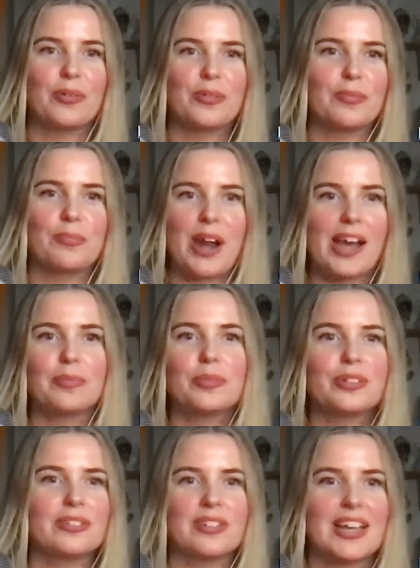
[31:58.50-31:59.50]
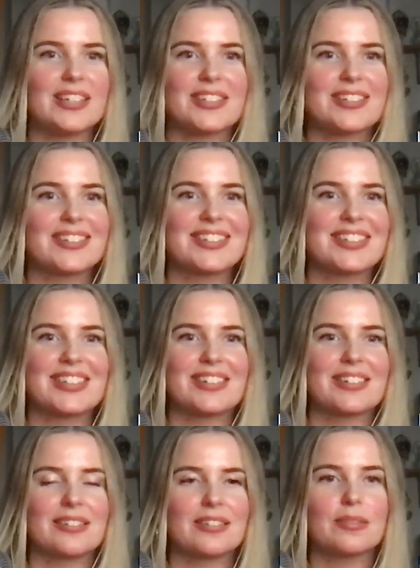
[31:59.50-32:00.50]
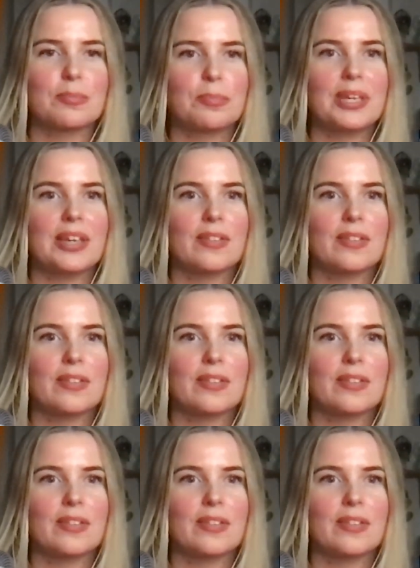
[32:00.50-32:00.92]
primal essence and be in